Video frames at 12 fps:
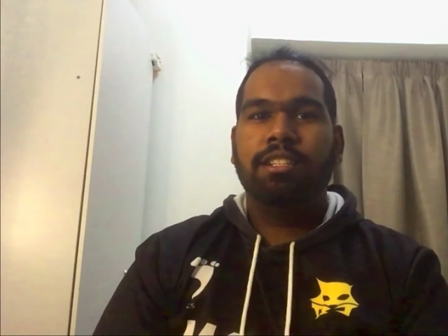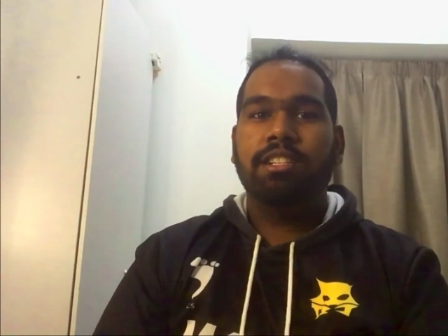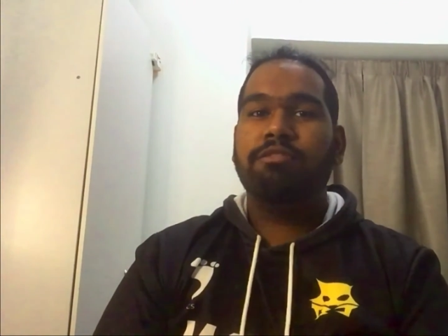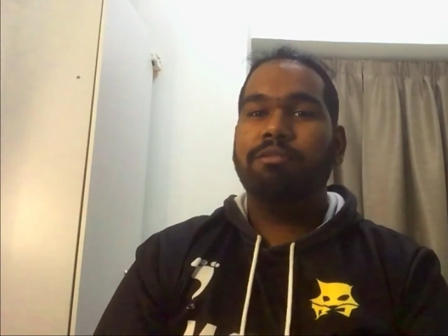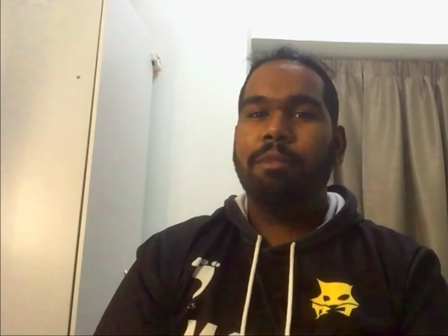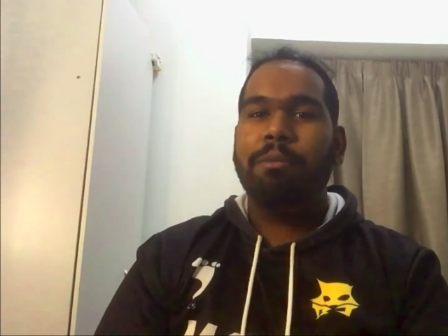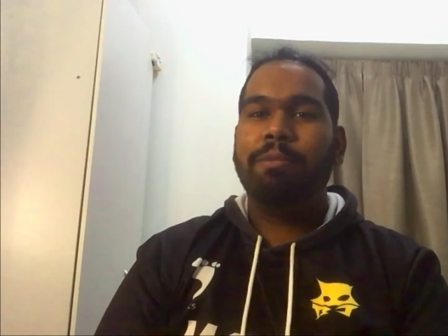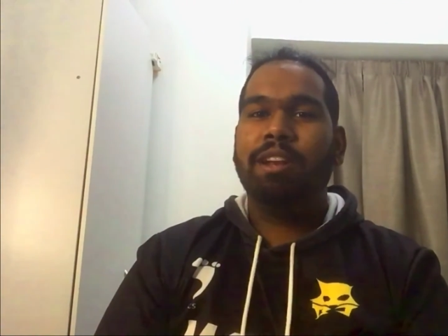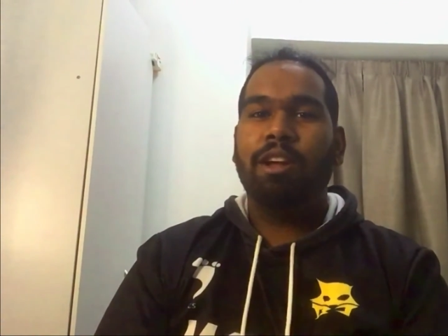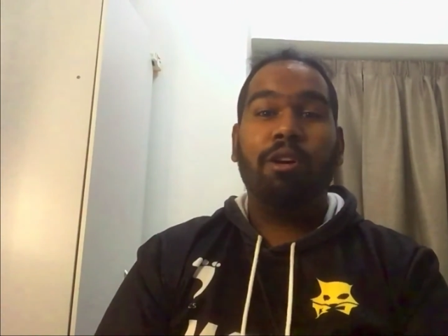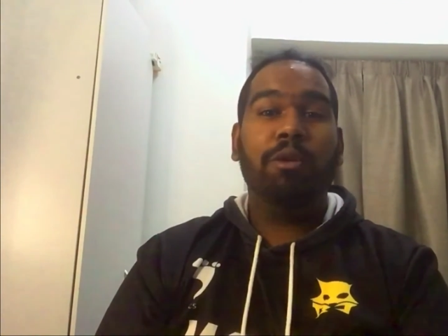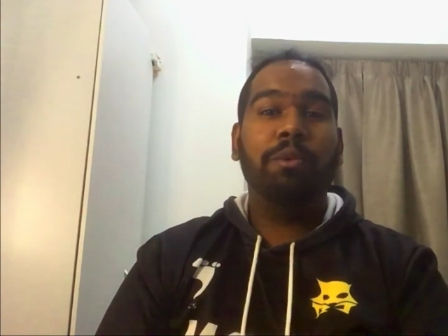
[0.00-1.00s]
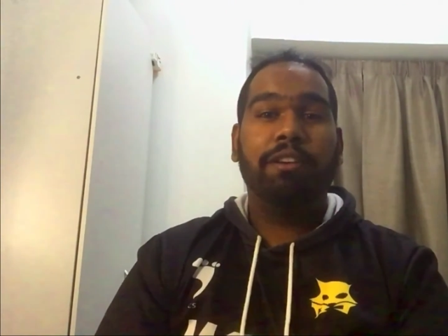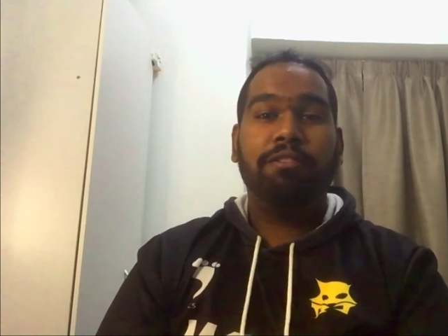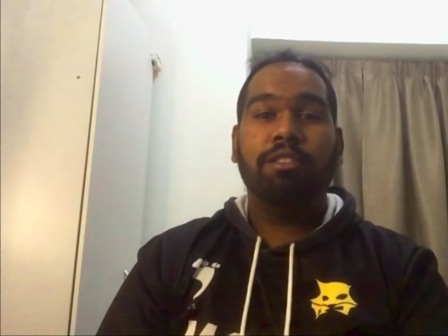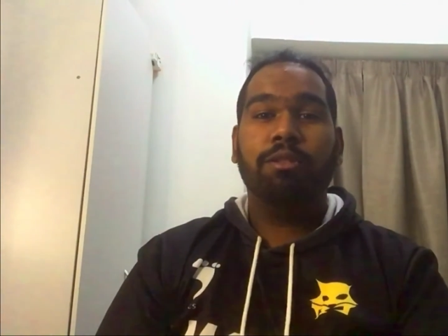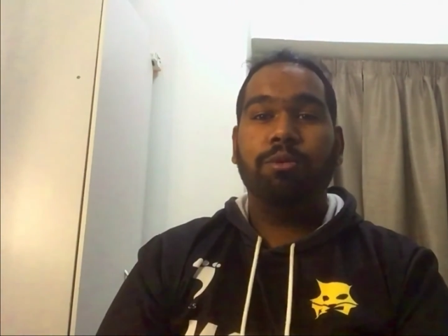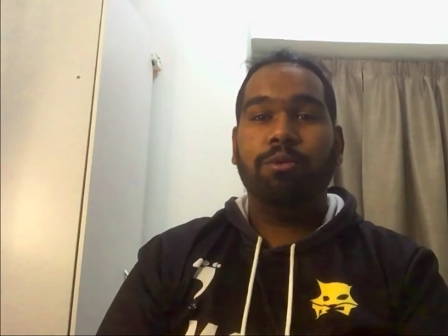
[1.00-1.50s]
Just remember that all we
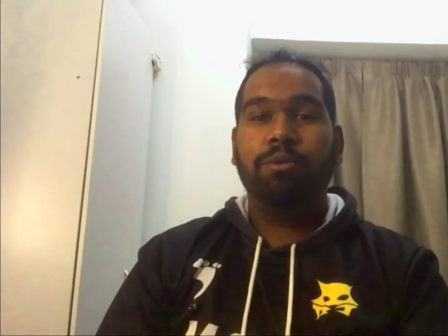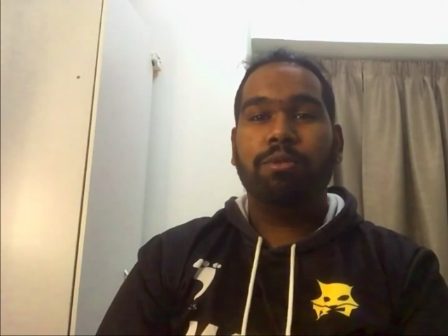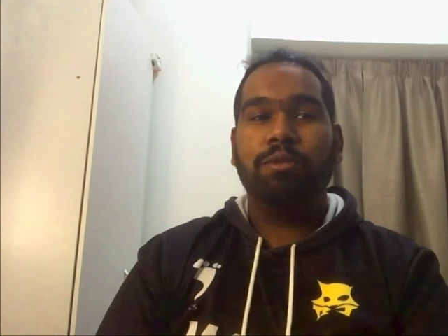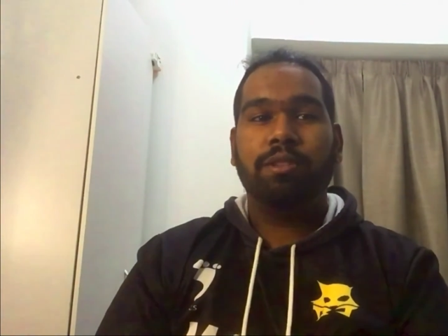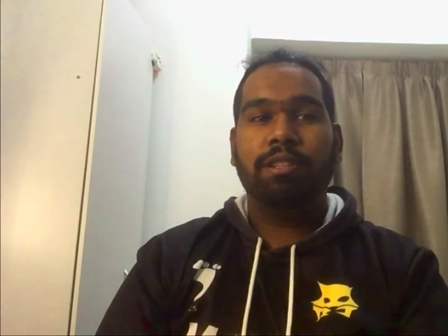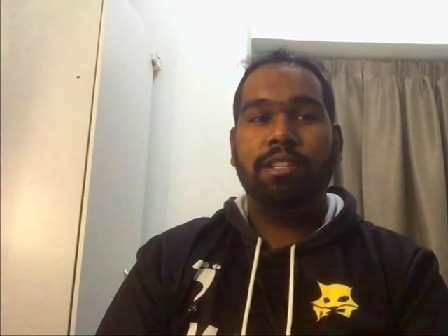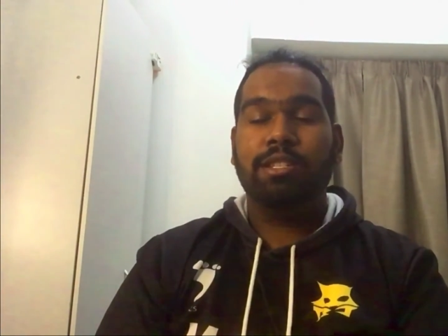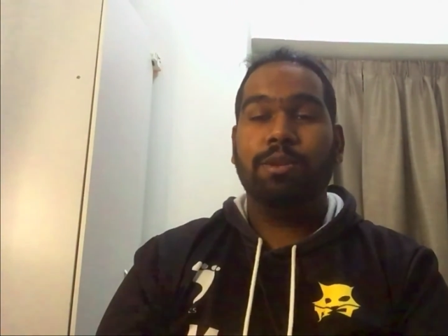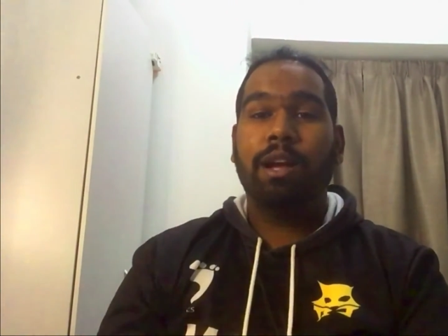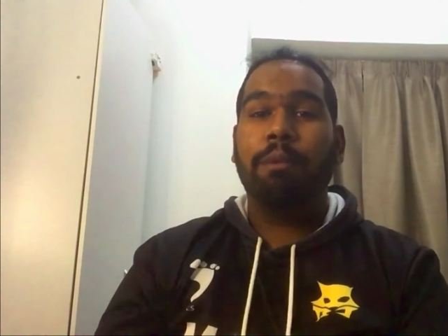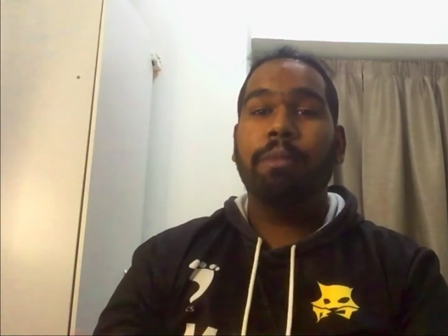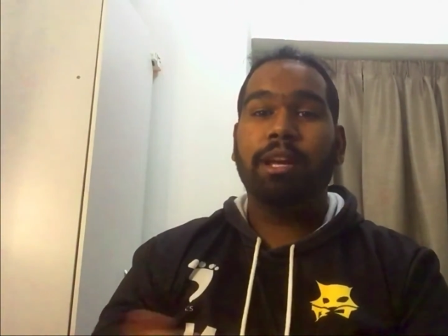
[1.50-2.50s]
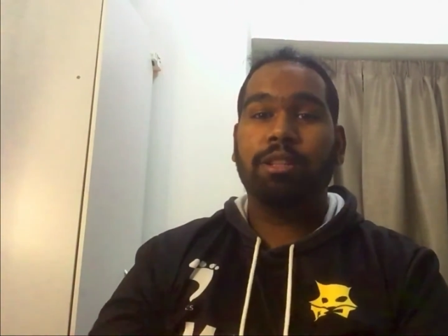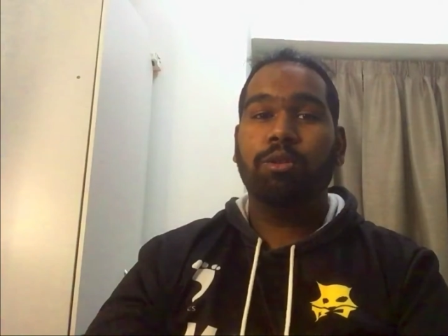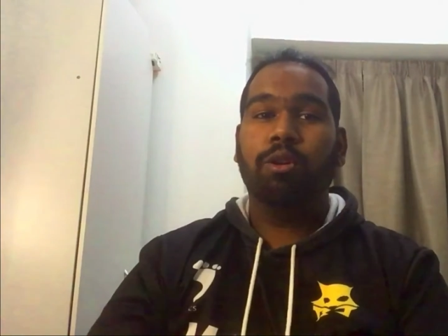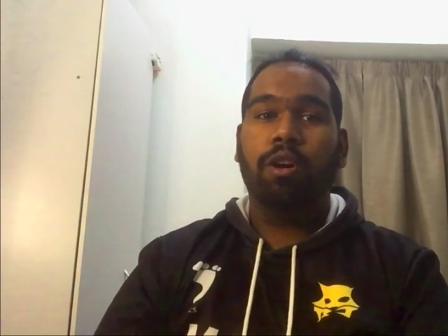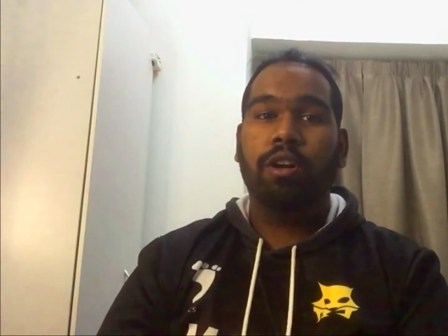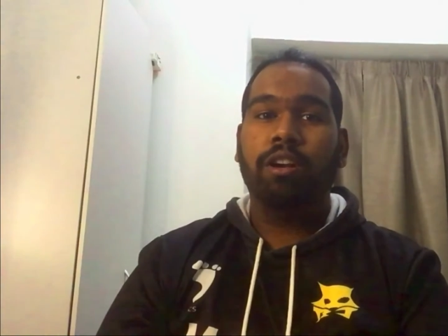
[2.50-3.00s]
have to do is to come back to
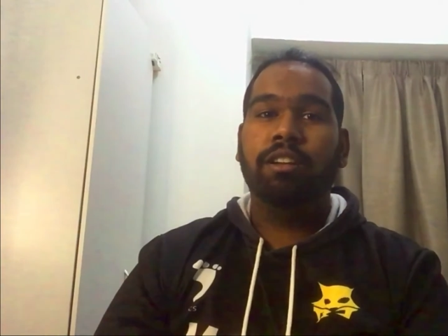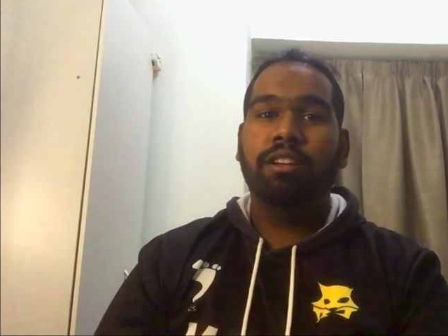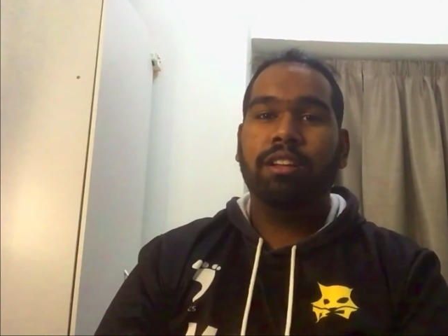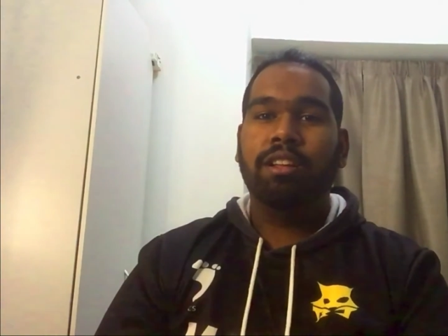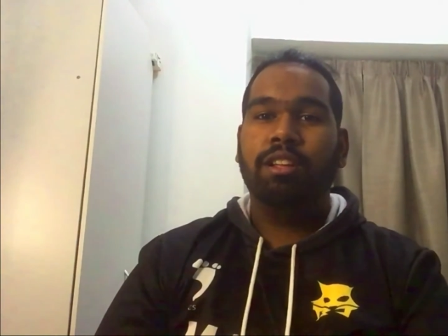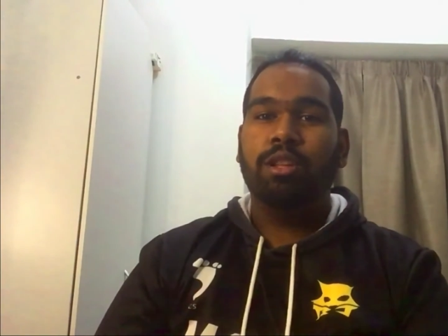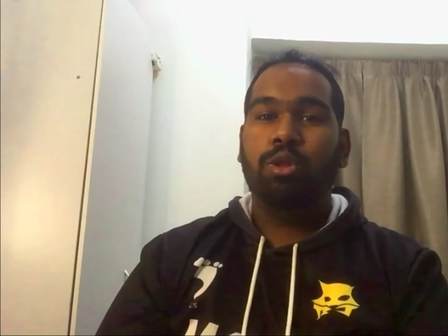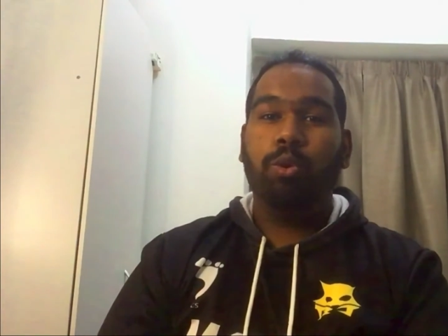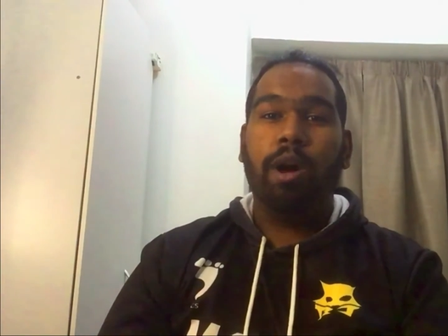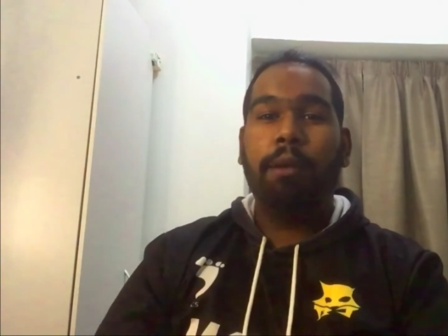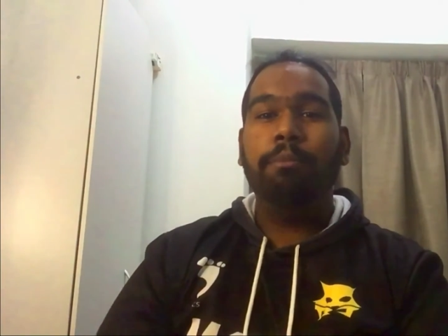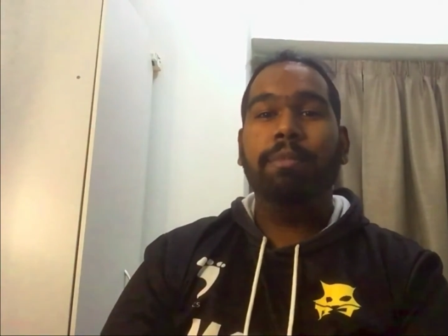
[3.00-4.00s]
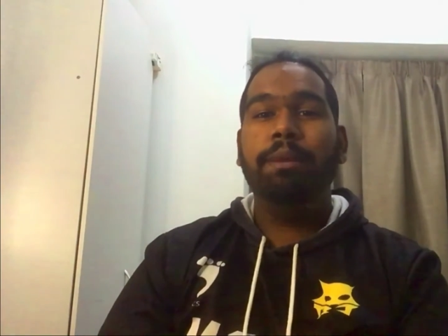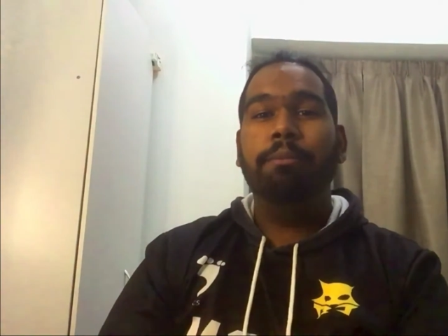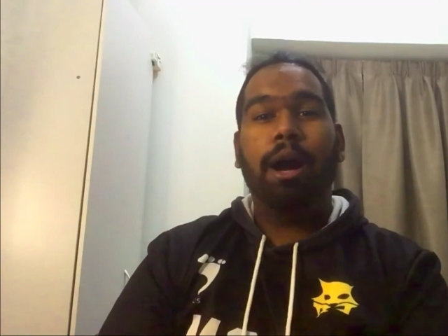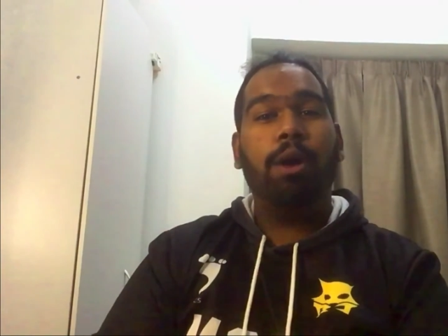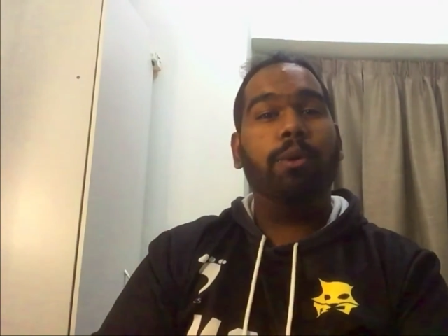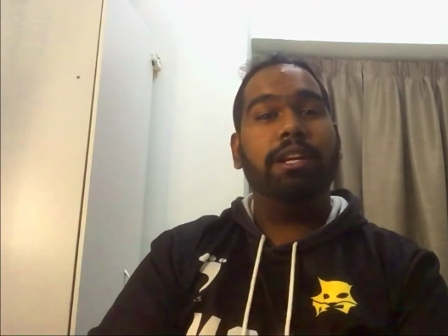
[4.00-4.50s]
God, to humbly
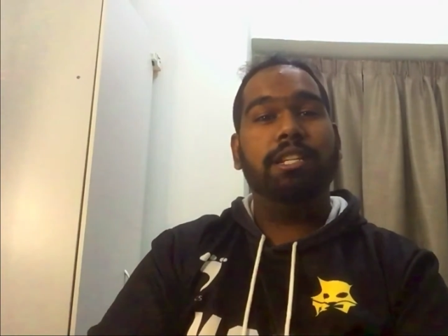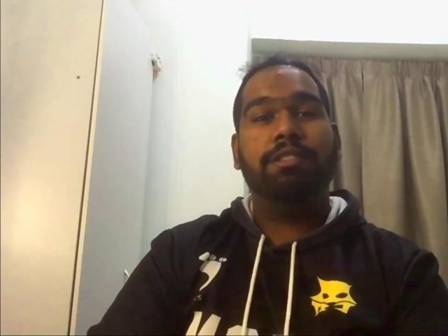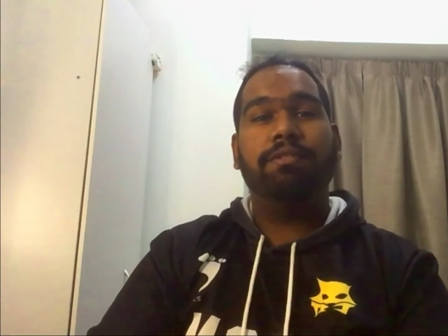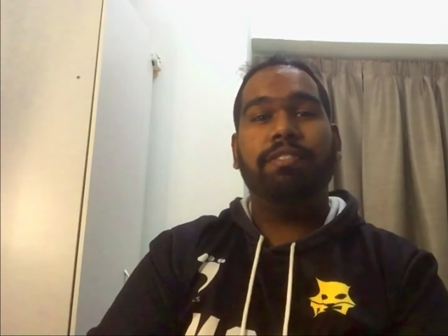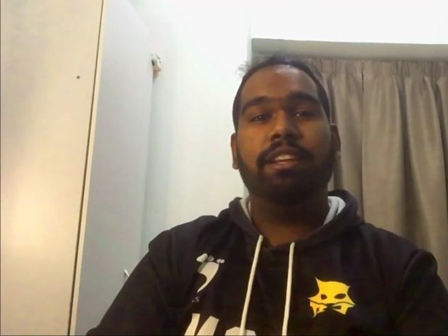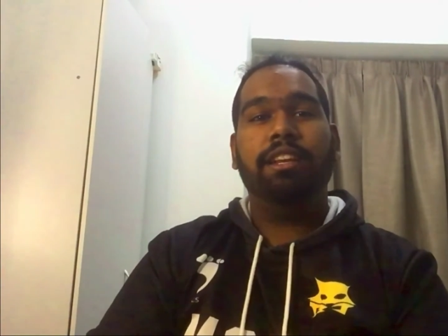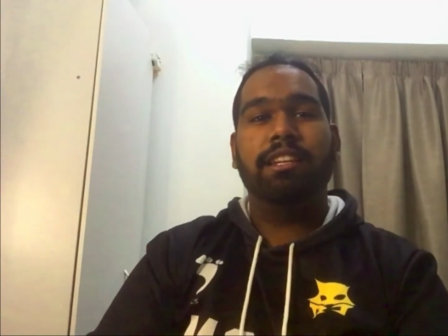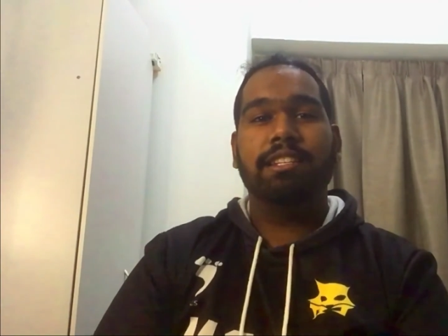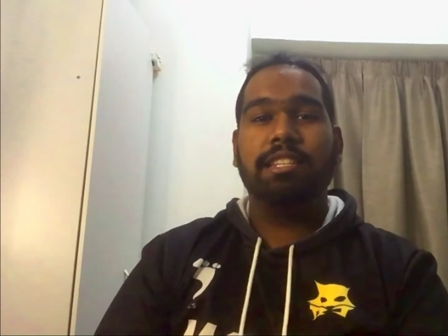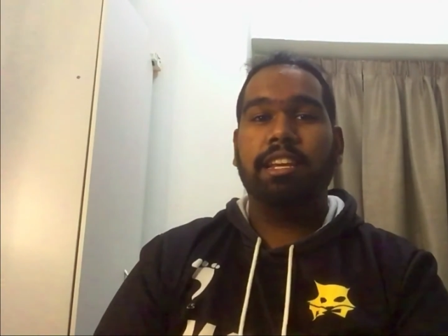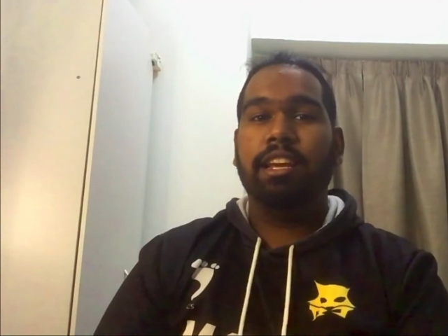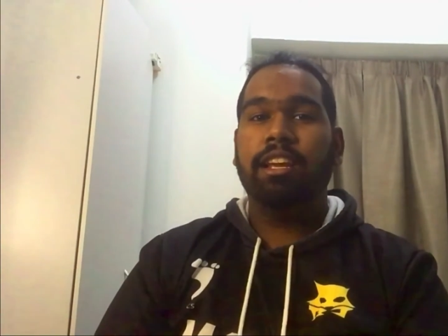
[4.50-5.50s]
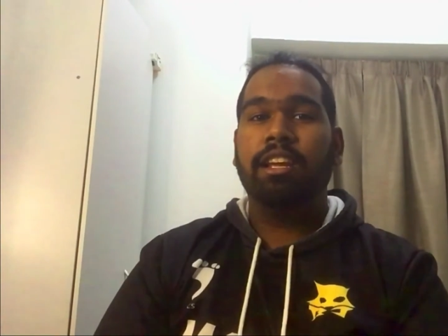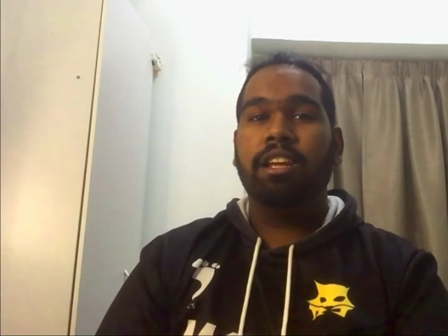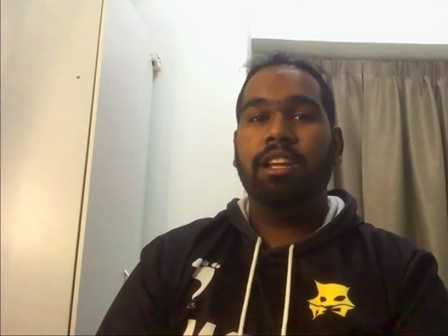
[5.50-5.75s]
bow at His feet and say,